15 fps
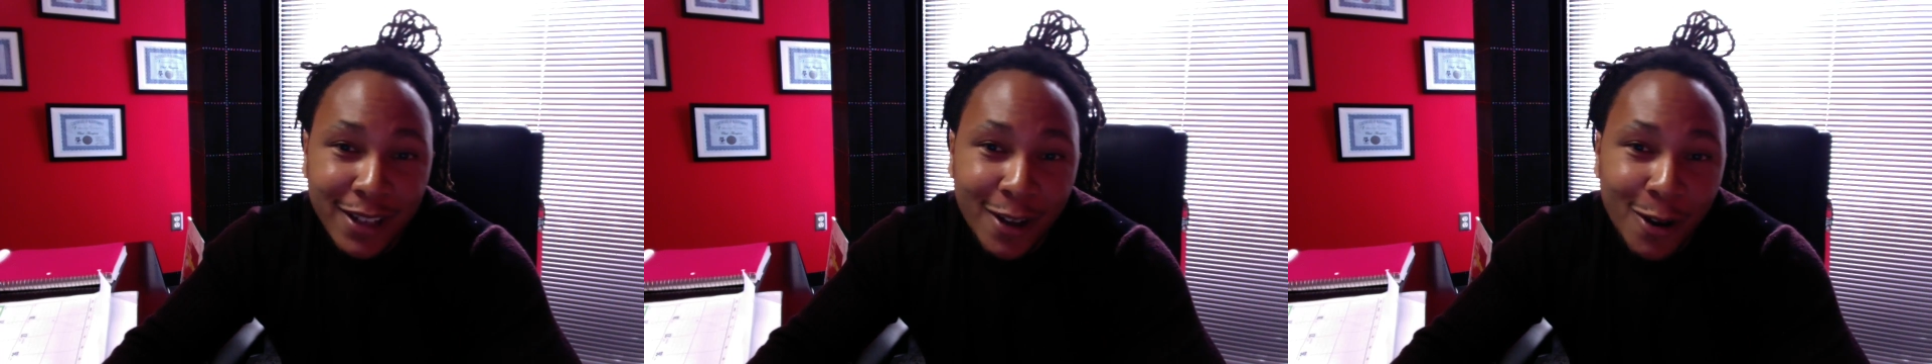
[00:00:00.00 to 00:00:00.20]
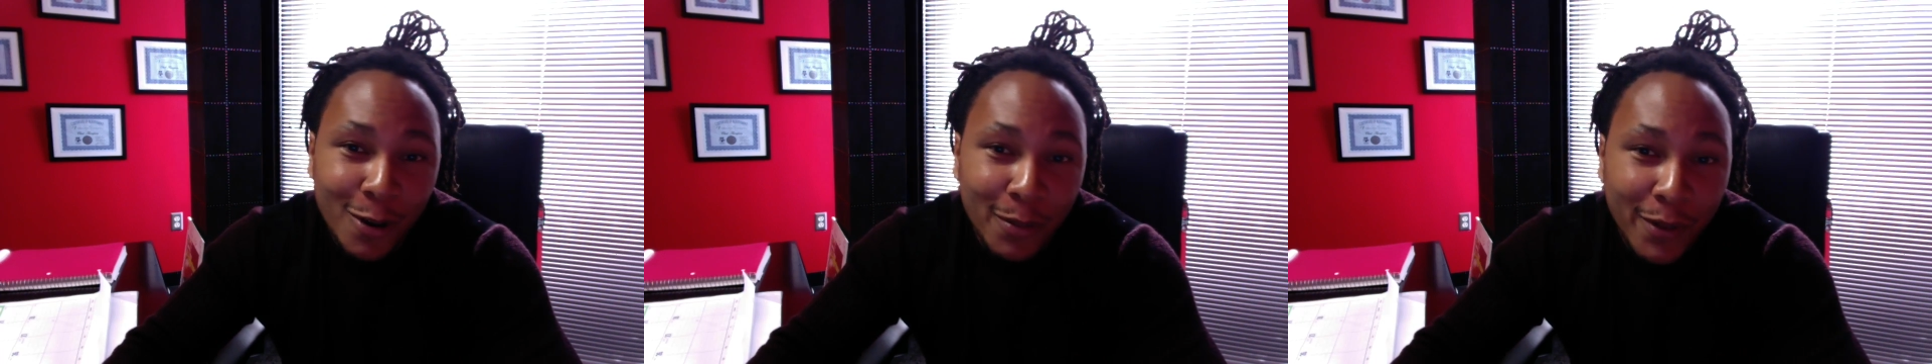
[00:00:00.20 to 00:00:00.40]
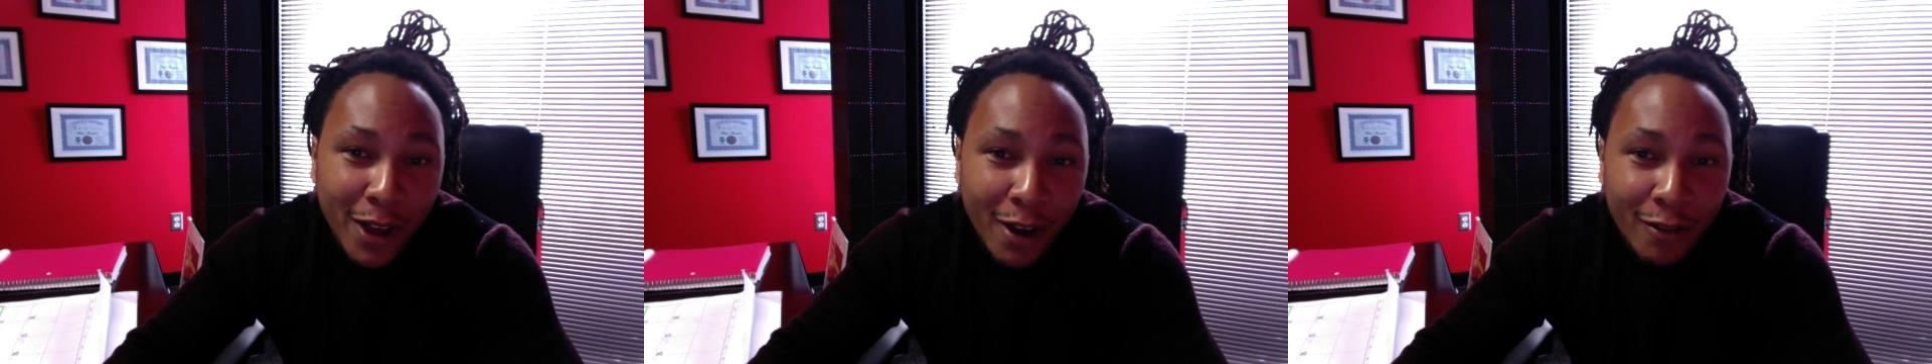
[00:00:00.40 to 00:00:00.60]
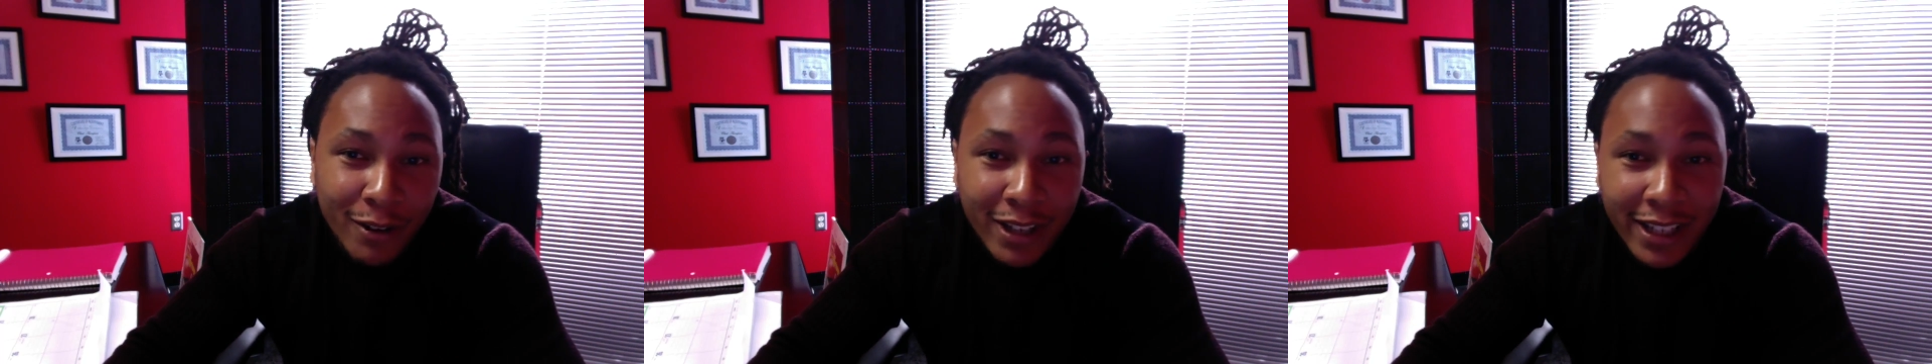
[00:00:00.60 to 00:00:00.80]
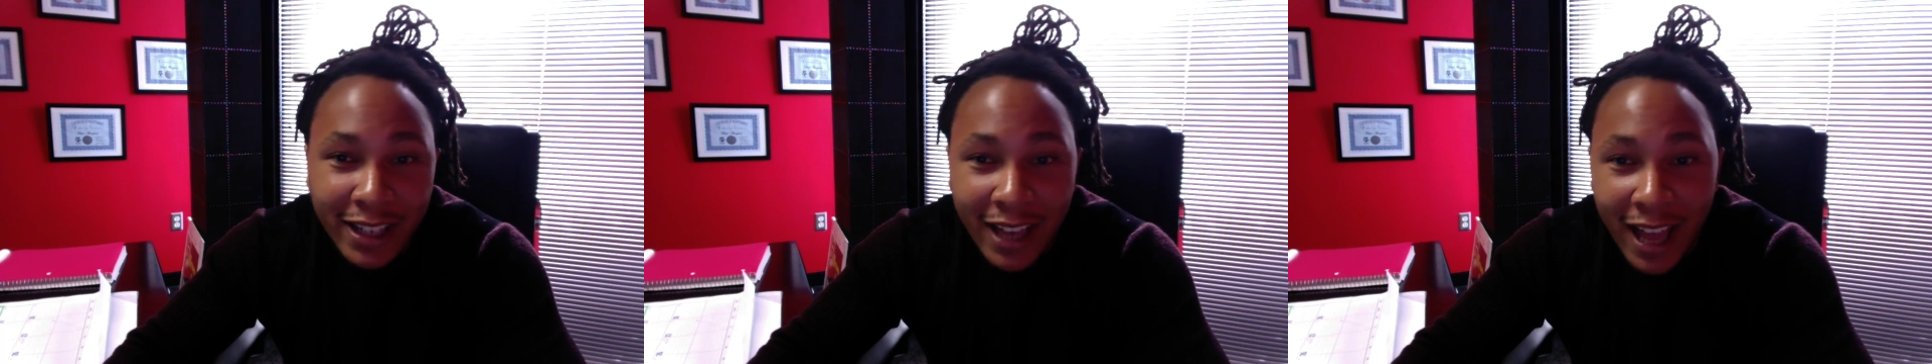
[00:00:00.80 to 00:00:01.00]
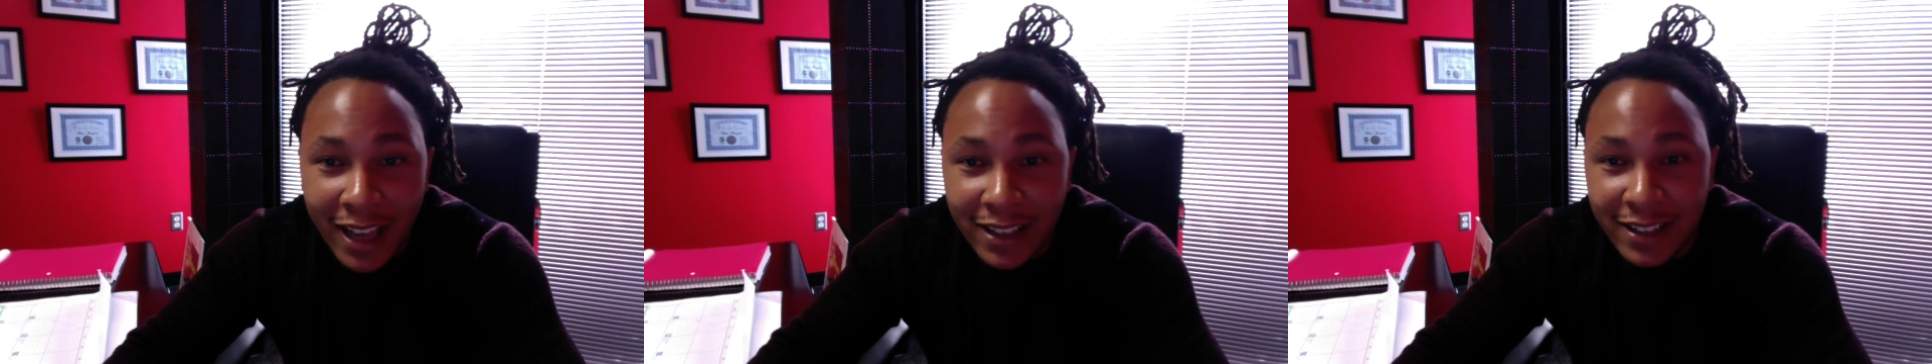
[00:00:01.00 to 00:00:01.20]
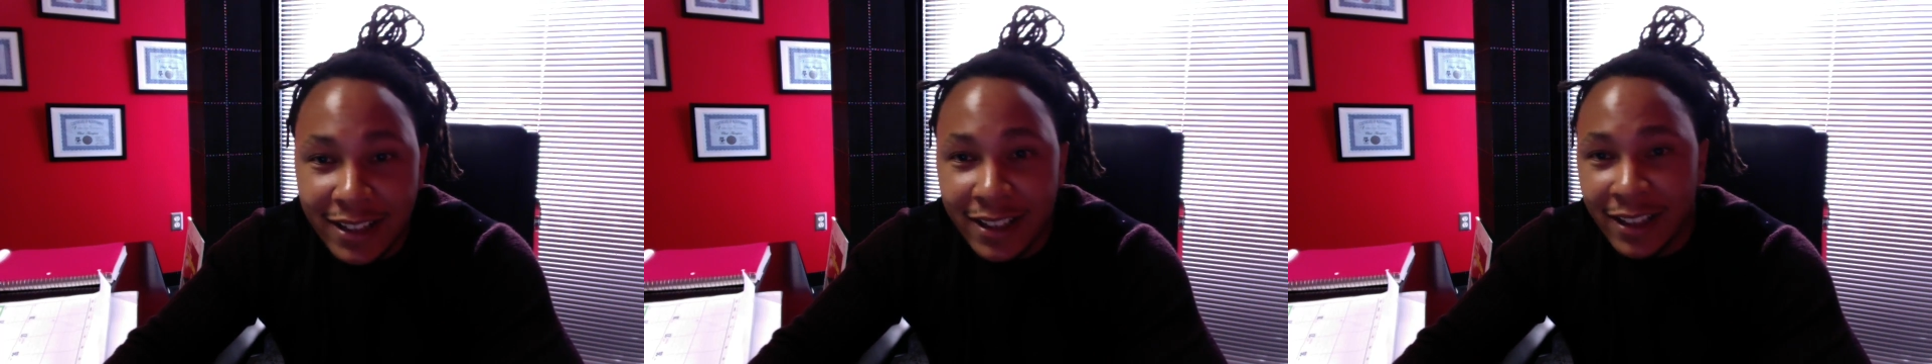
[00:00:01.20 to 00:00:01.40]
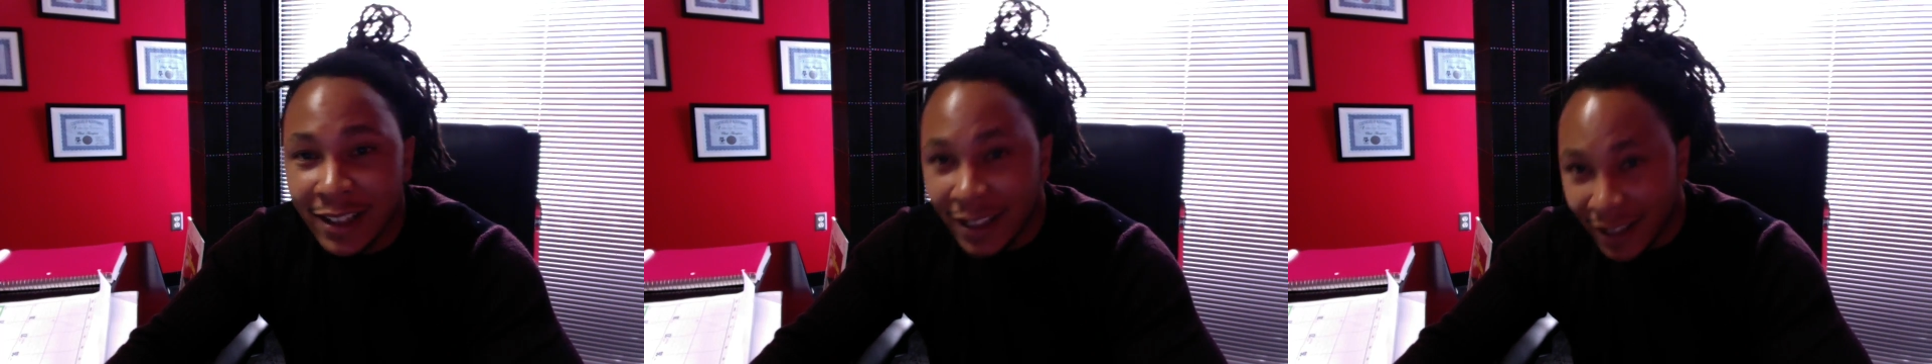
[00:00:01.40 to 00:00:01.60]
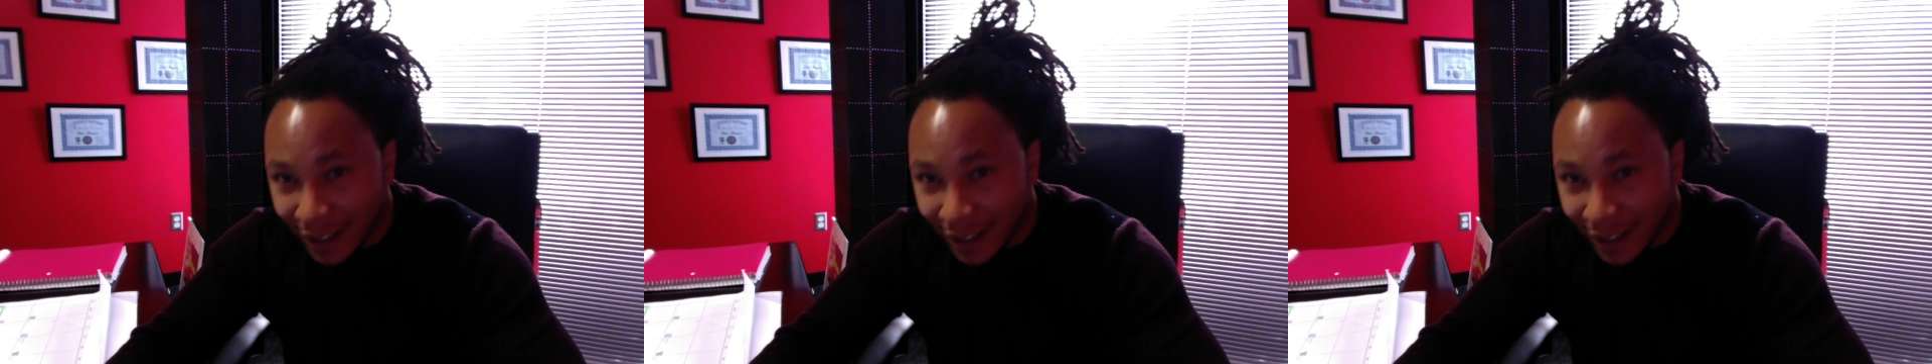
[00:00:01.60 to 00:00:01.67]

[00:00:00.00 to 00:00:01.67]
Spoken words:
I hope y'all really liked it.